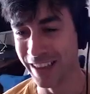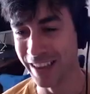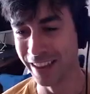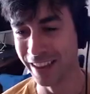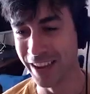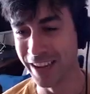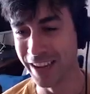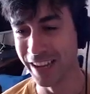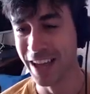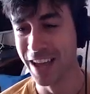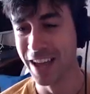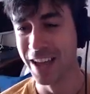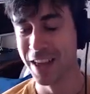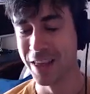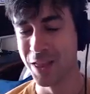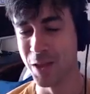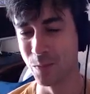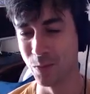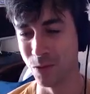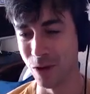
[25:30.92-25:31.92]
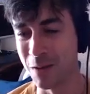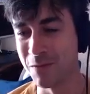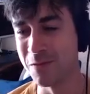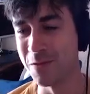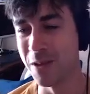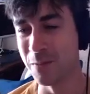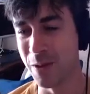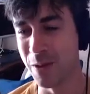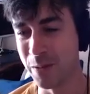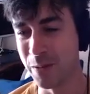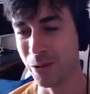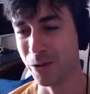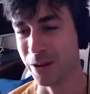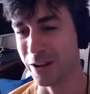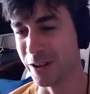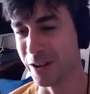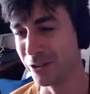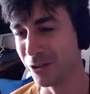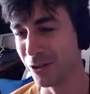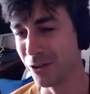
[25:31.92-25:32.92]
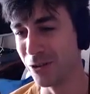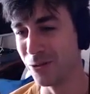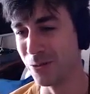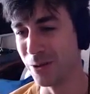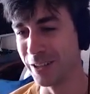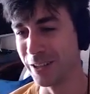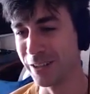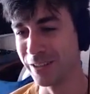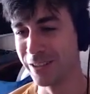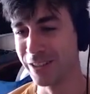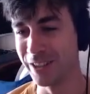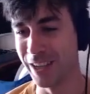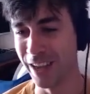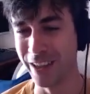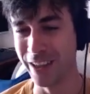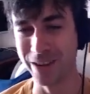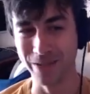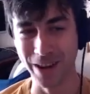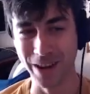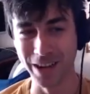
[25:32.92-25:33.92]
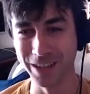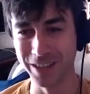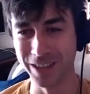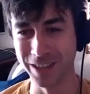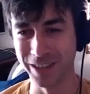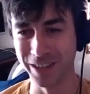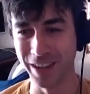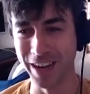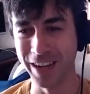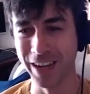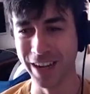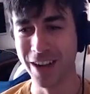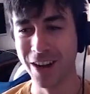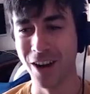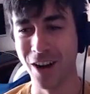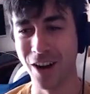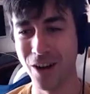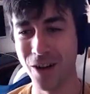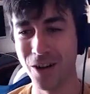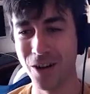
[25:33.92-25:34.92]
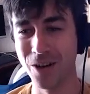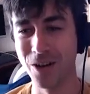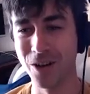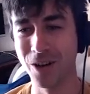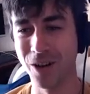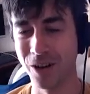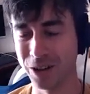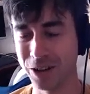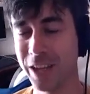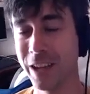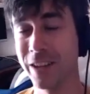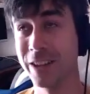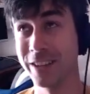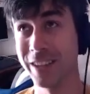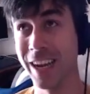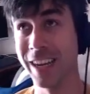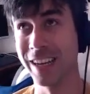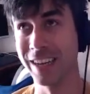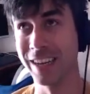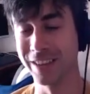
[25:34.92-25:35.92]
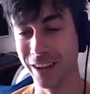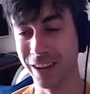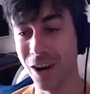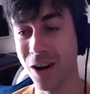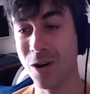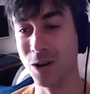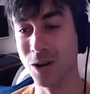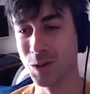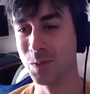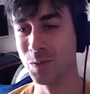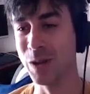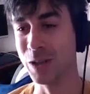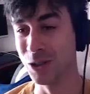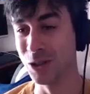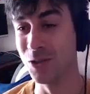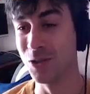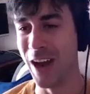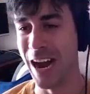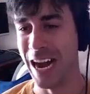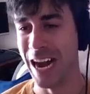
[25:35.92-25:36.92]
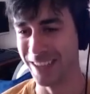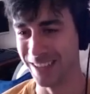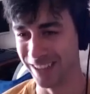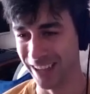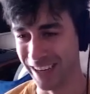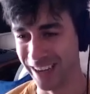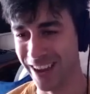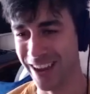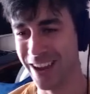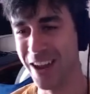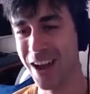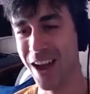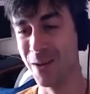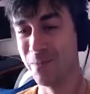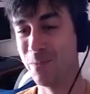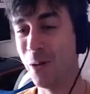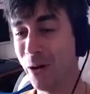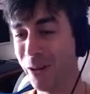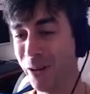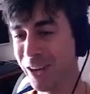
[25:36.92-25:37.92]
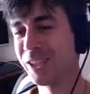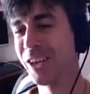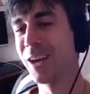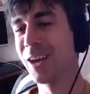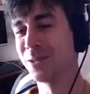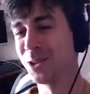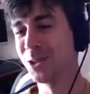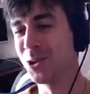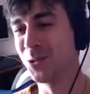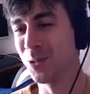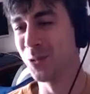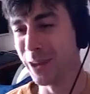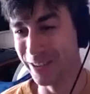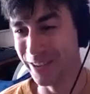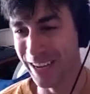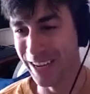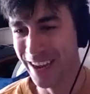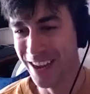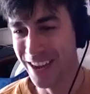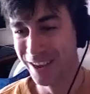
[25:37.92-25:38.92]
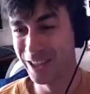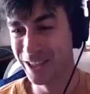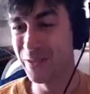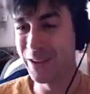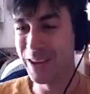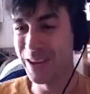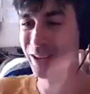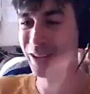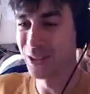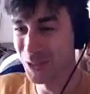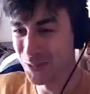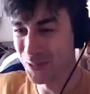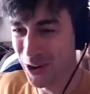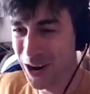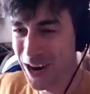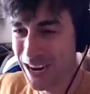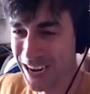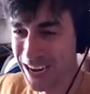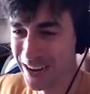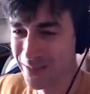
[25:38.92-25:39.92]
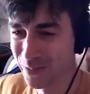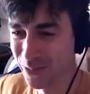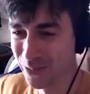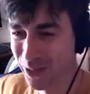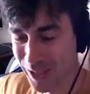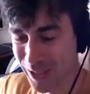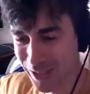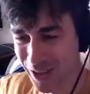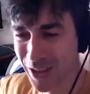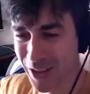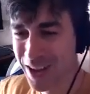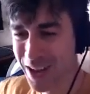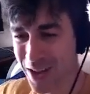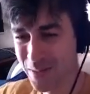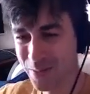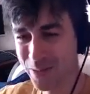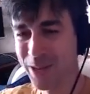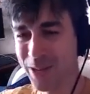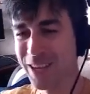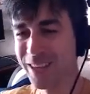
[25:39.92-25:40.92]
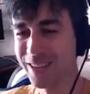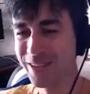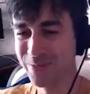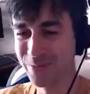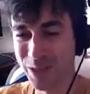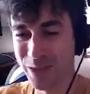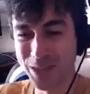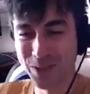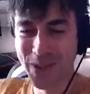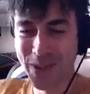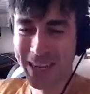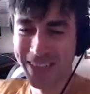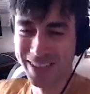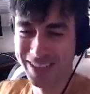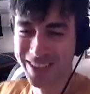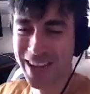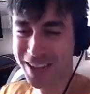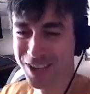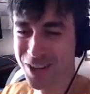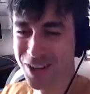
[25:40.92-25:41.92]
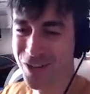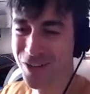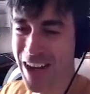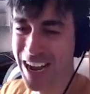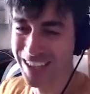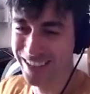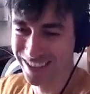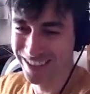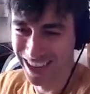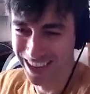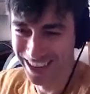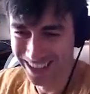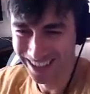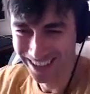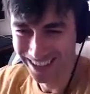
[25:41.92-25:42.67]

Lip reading: that like the problem that people run into when scaling Redis is like, oh, or scaling Sidekiq is like, oh, it's too fast. Like I'm pulling jobs too quickly. Something else is breaking. Please make this not so fast.